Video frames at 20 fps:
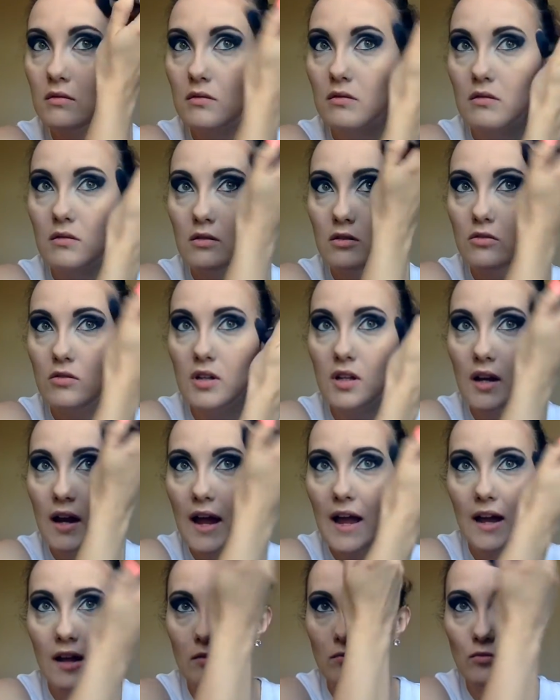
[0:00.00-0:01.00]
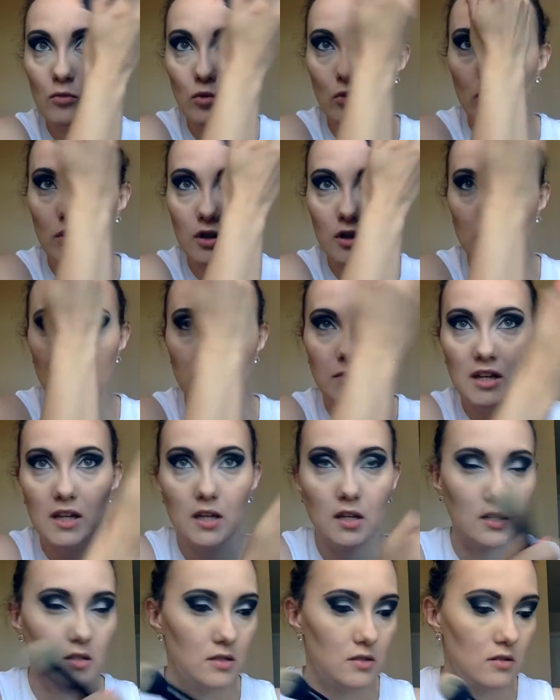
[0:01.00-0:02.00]
You can add more and make
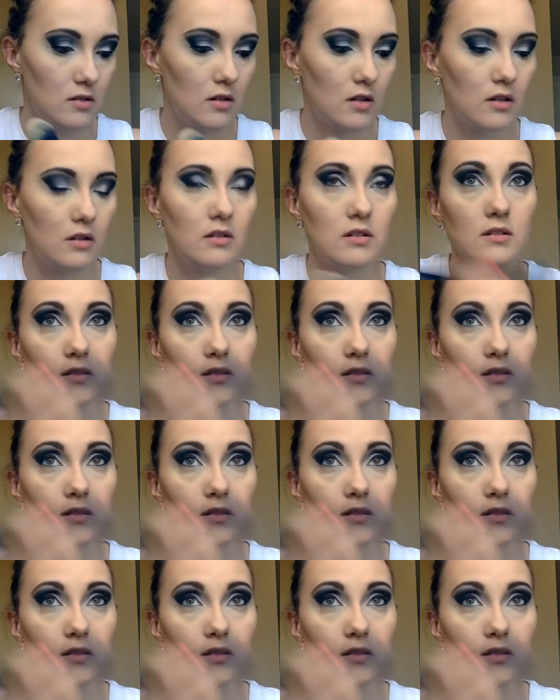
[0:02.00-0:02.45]
it as dark or